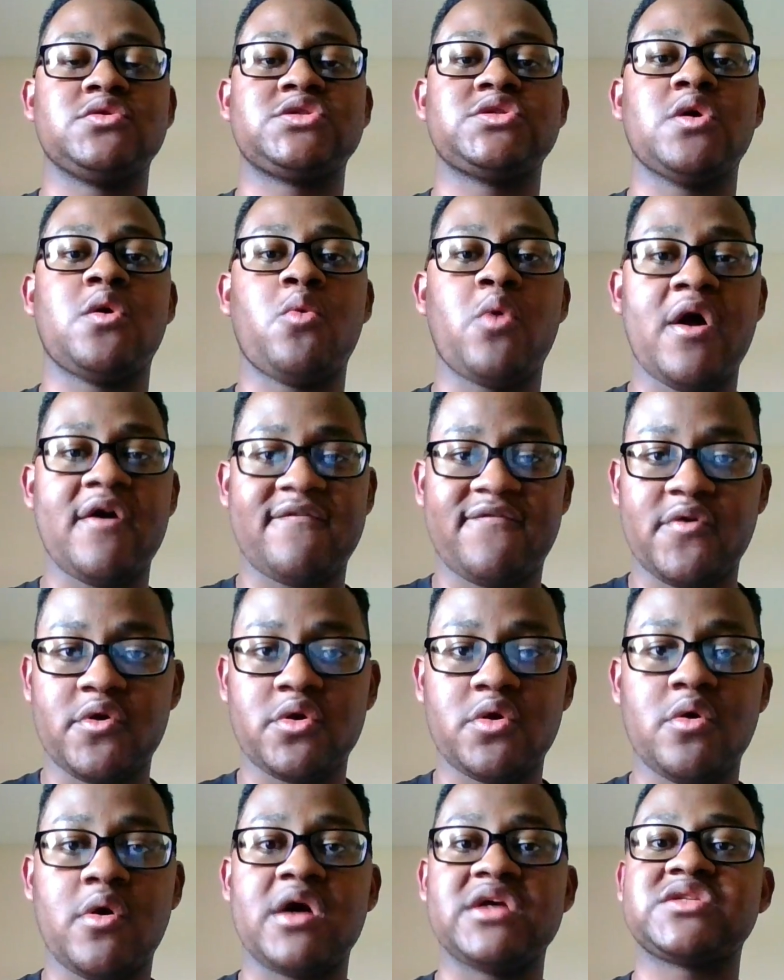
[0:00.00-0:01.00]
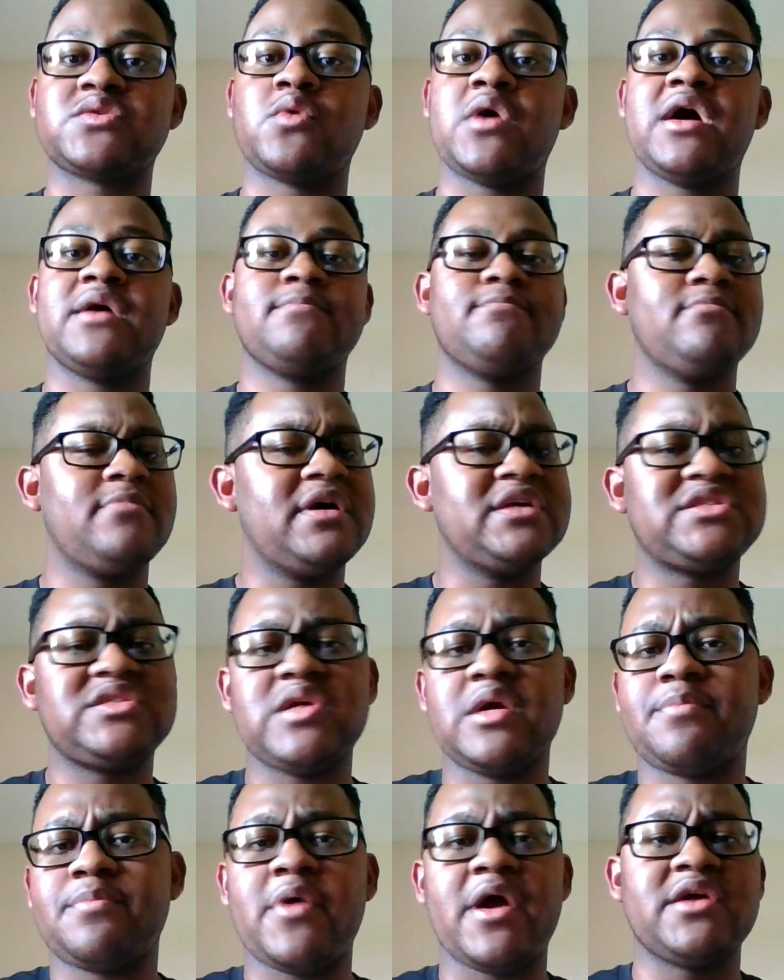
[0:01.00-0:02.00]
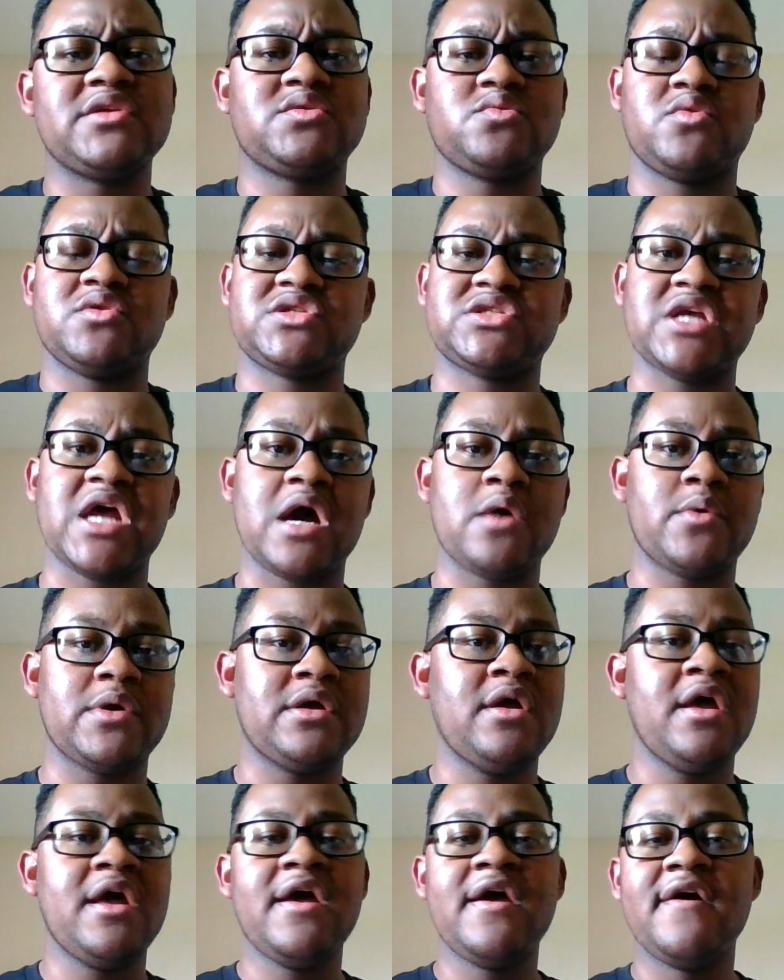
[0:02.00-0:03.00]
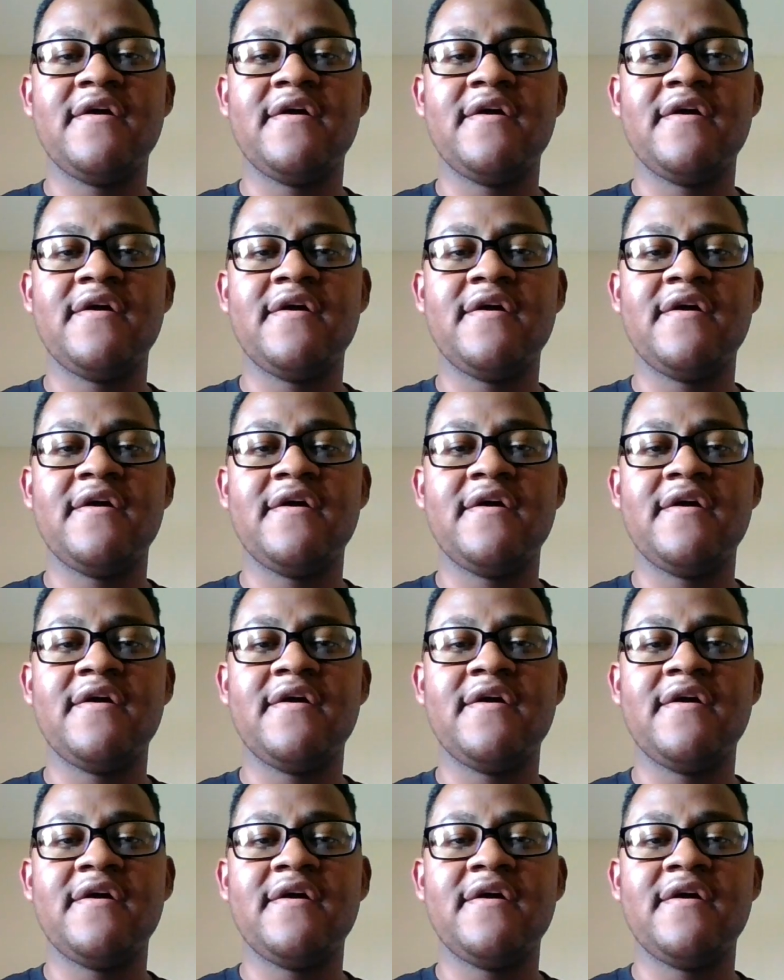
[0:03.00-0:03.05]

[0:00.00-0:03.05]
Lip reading: So, without further ado, Hawk Squad, let's jump right into it, shall we?